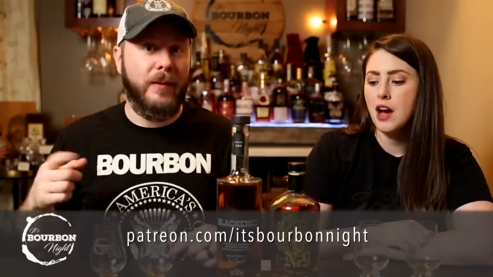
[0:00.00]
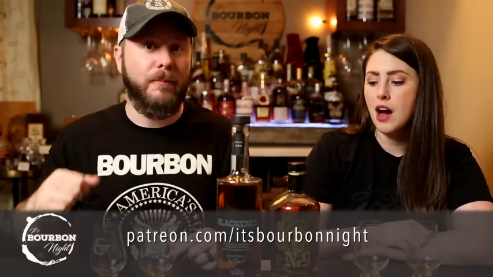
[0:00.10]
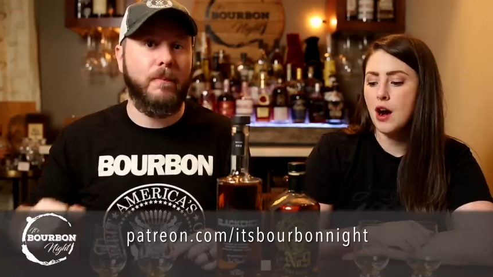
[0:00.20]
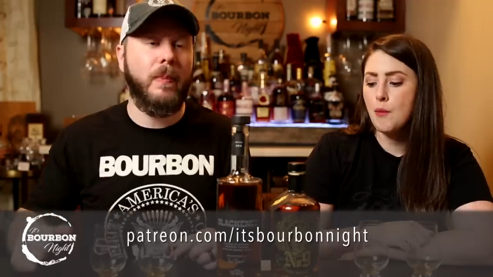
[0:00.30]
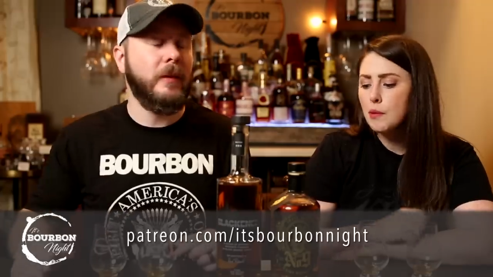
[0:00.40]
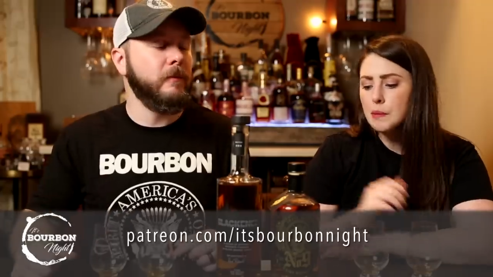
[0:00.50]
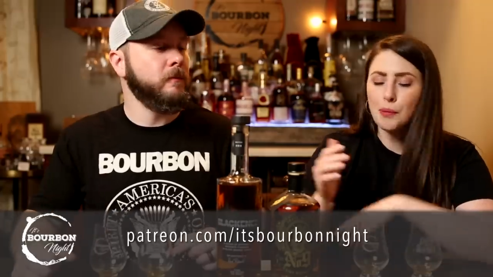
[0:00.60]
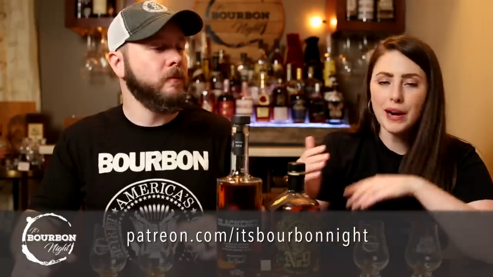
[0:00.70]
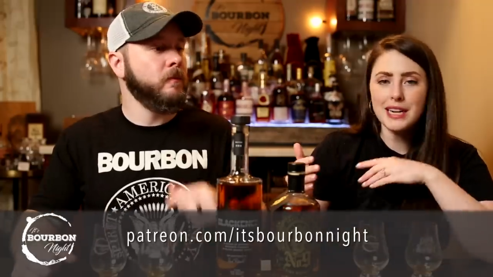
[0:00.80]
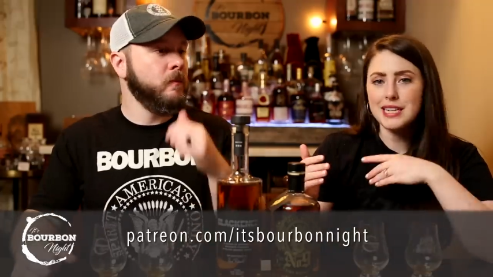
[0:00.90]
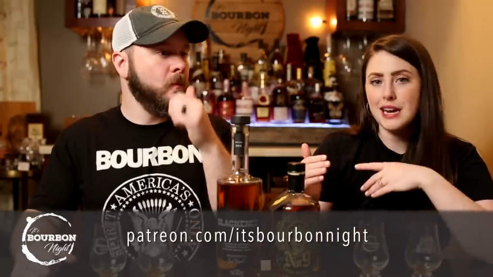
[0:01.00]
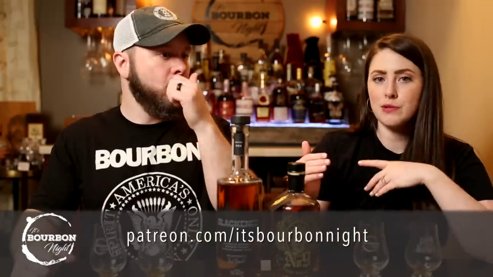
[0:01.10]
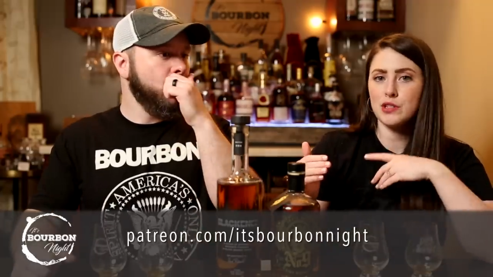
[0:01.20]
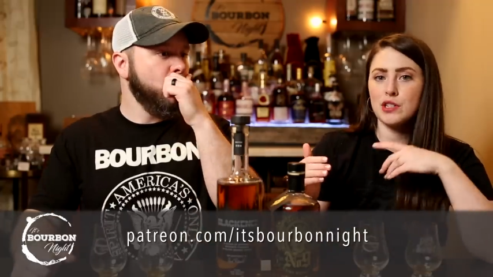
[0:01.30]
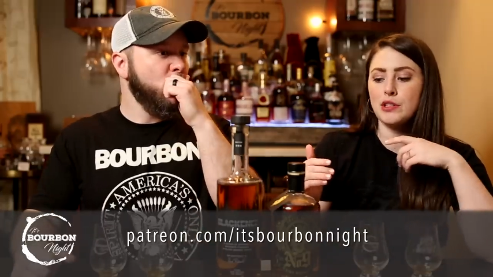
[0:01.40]
Speaker 1: right. Uh, we're going to break it down
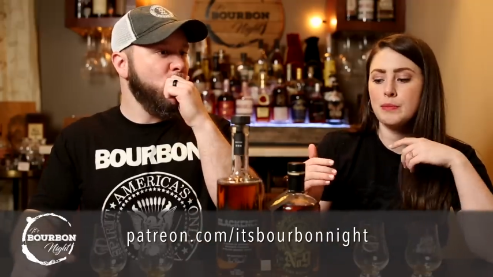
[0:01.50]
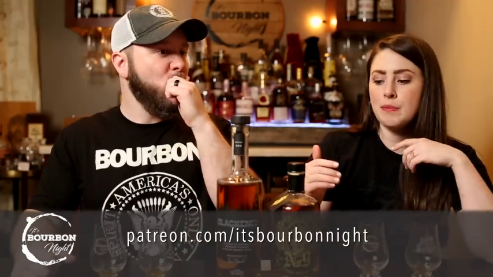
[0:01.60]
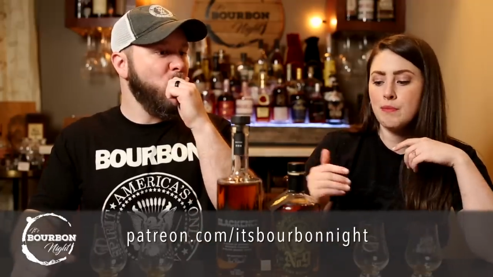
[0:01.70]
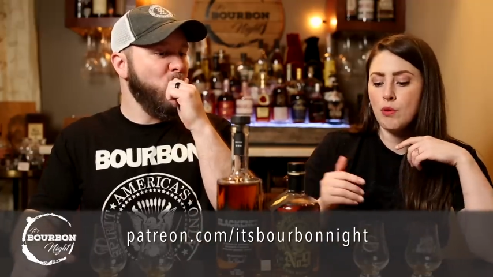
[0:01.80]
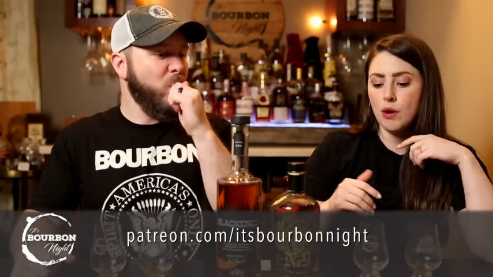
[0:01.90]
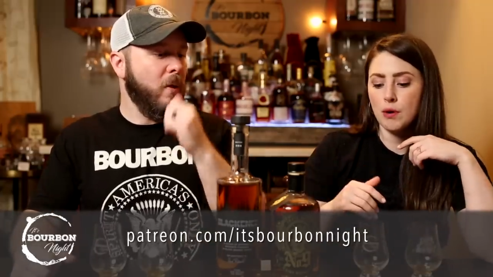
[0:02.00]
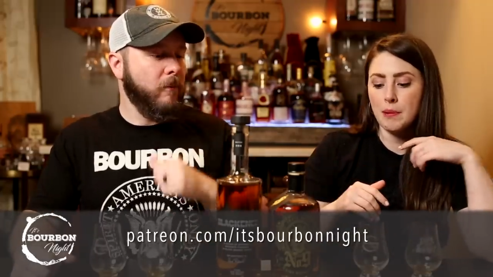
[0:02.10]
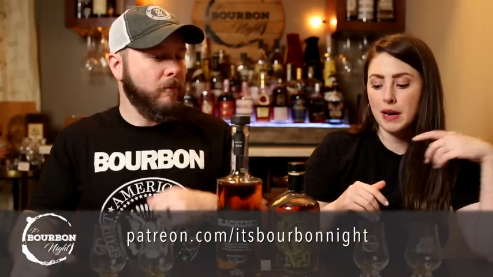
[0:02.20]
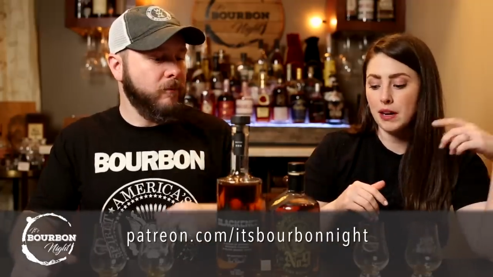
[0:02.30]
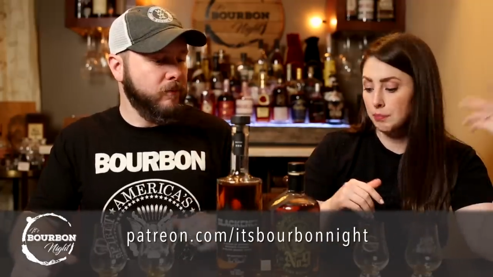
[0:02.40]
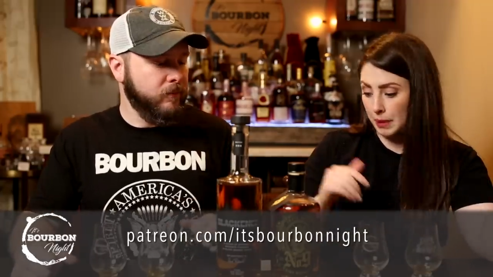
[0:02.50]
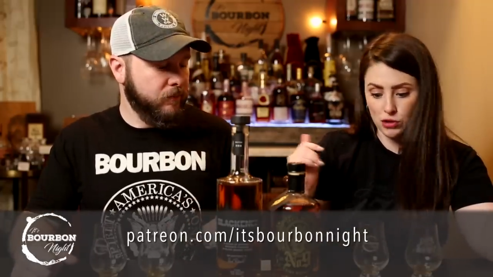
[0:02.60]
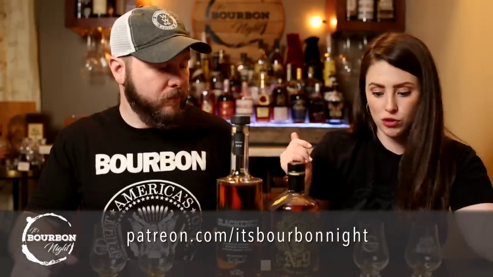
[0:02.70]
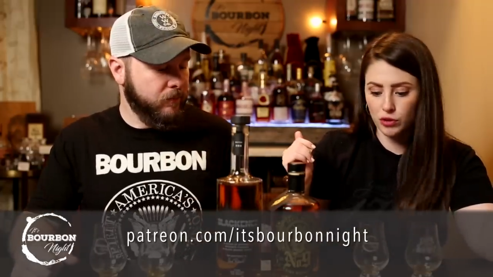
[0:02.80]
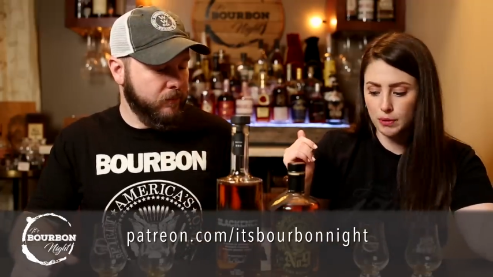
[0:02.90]
just a little bit more. Pa-
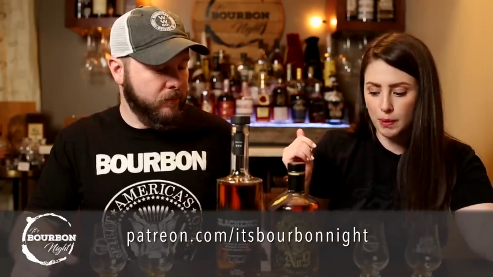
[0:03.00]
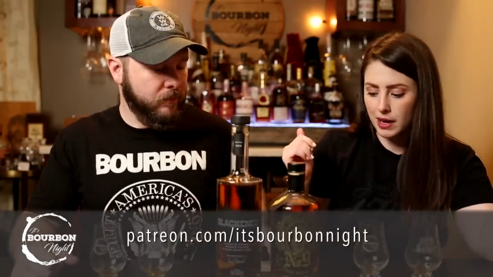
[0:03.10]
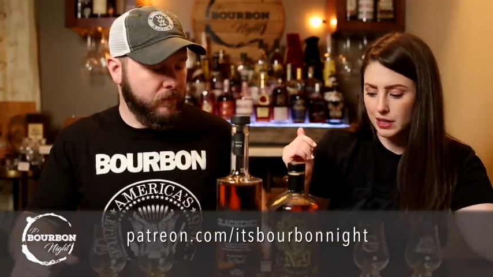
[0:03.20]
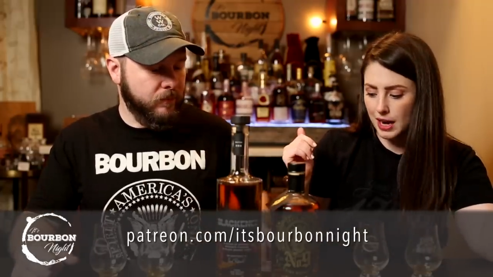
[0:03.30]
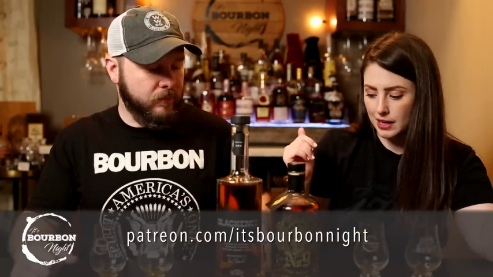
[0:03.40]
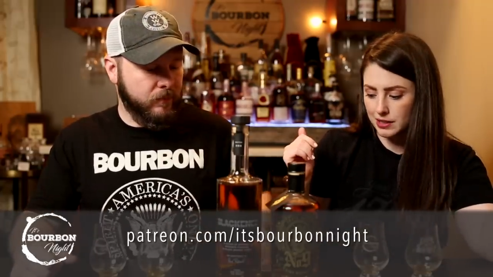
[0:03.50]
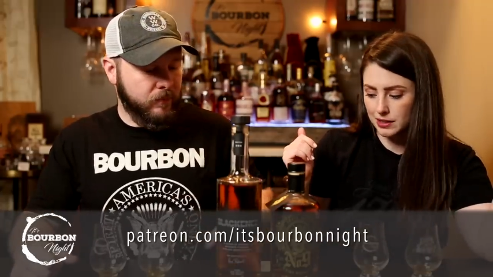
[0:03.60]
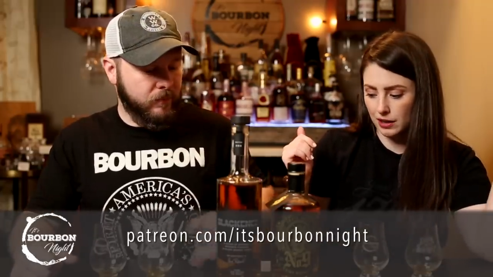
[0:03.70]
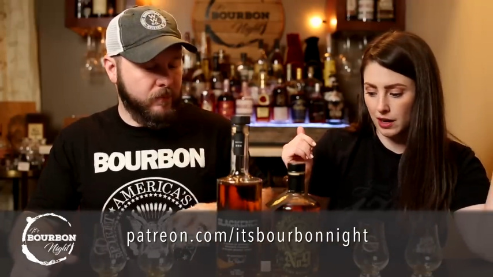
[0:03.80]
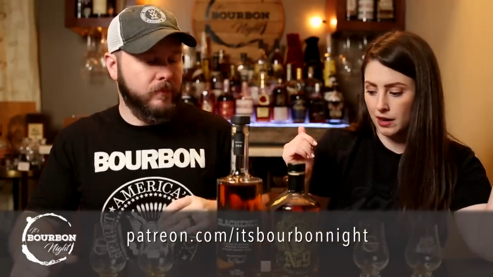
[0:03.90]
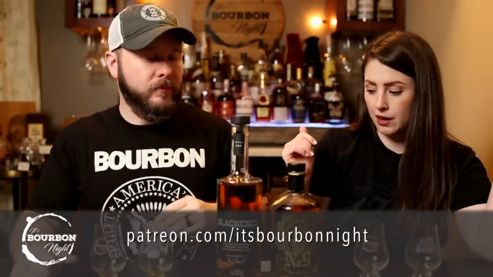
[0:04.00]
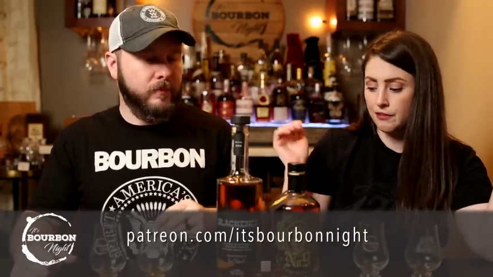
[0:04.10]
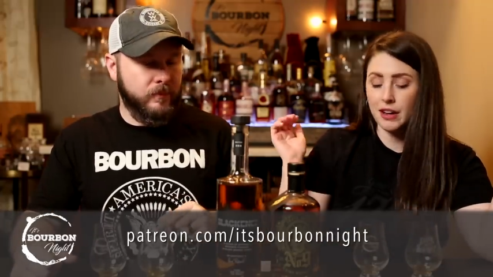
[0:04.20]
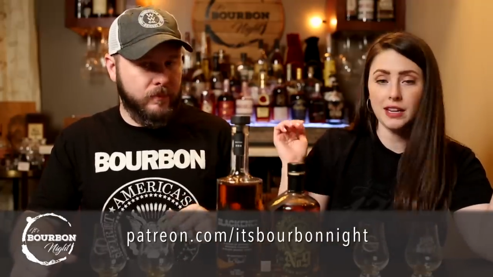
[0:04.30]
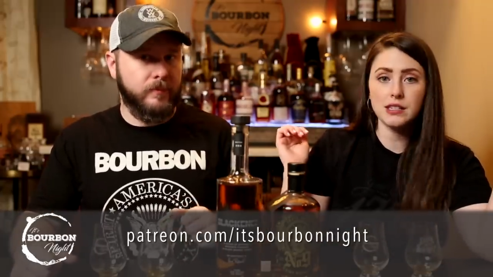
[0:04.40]
patron only podcasts, uh,
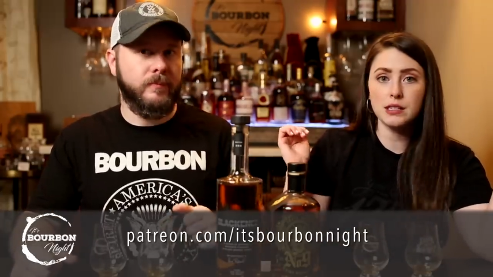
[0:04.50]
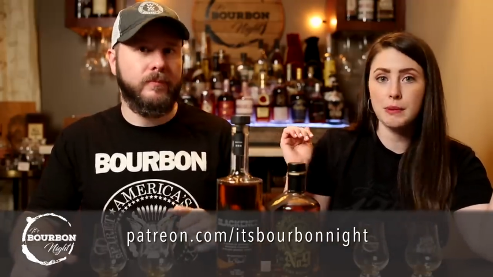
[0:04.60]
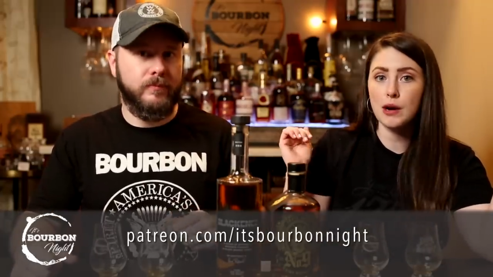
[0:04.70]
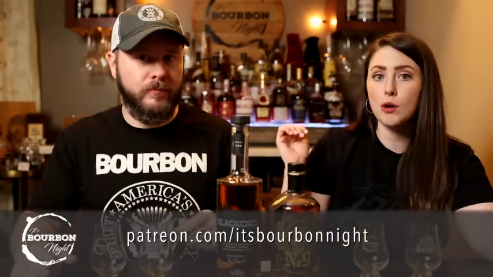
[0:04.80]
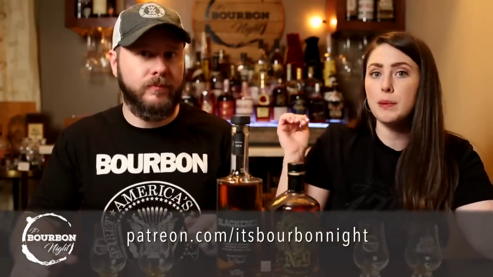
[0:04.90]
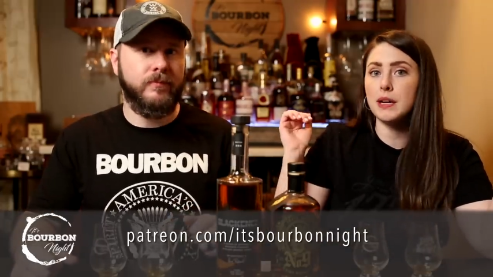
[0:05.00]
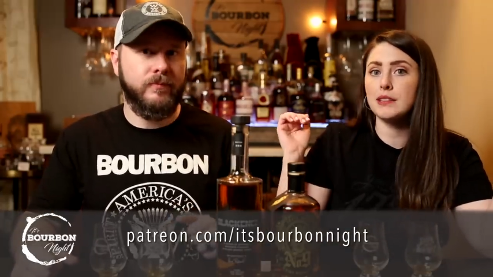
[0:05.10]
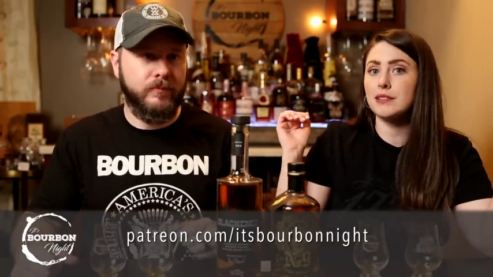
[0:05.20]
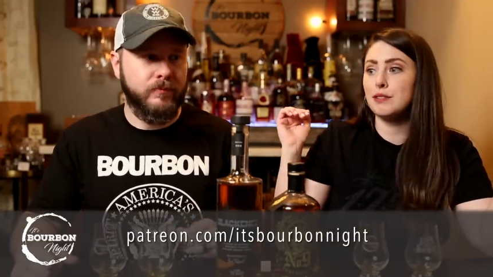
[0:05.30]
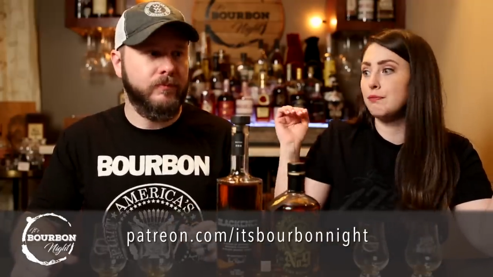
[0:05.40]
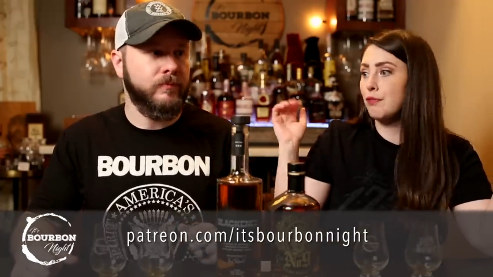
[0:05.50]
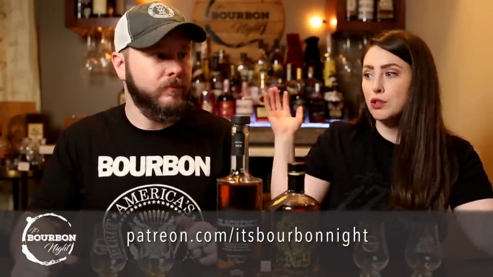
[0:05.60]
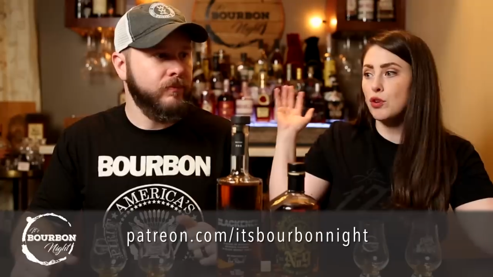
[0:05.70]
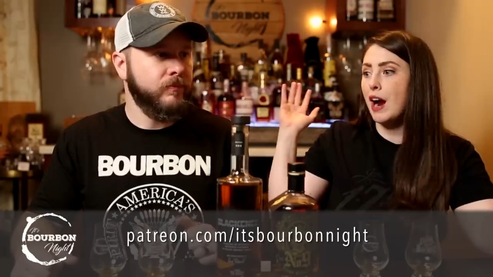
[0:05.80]
events, barrel picks, first